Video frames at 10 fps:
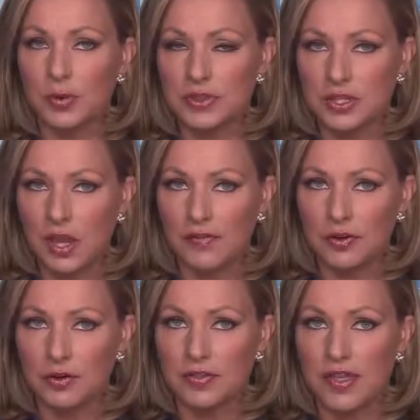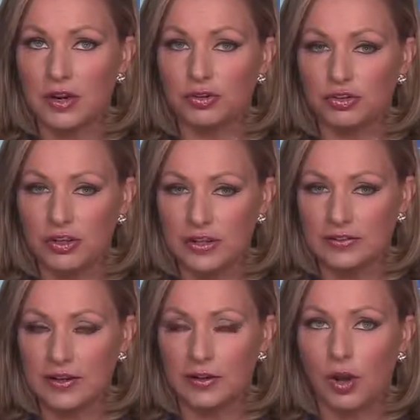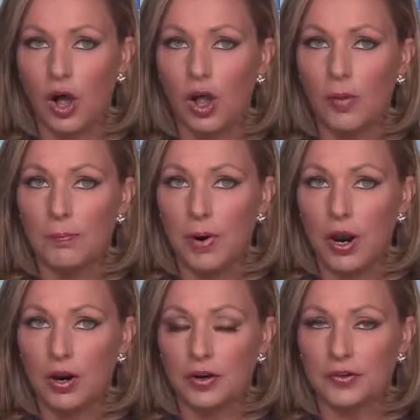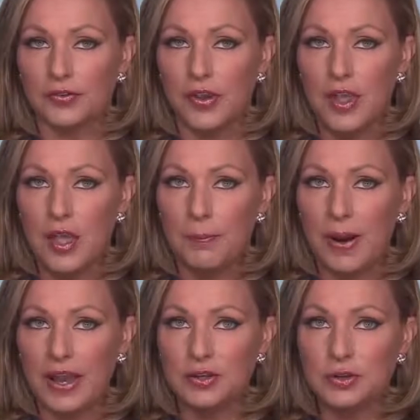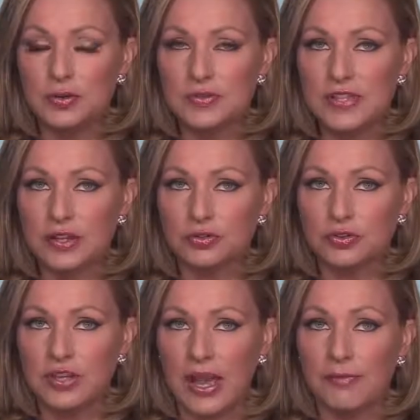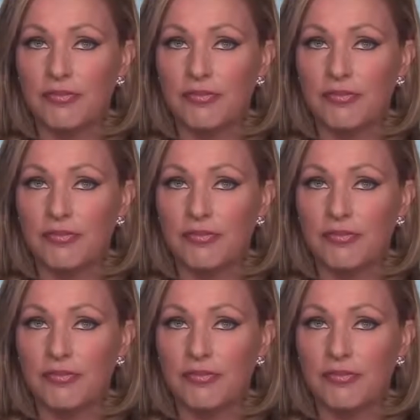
with the governor there shutting down all bars by noon Central Time.